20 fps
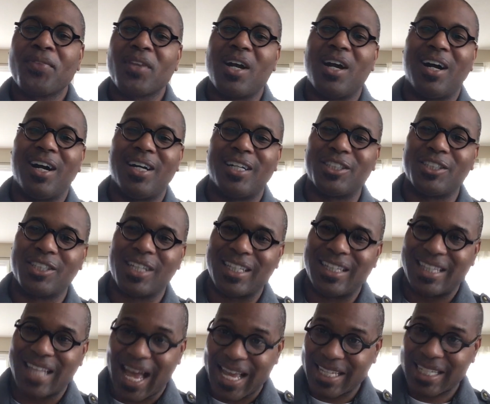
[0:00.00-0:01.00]
Uh,
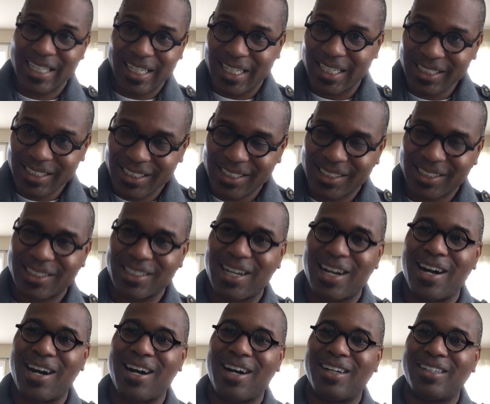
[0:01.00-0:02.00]
like us,
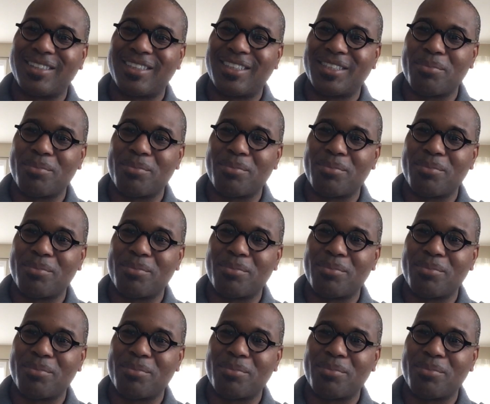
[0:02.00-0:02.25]
uh,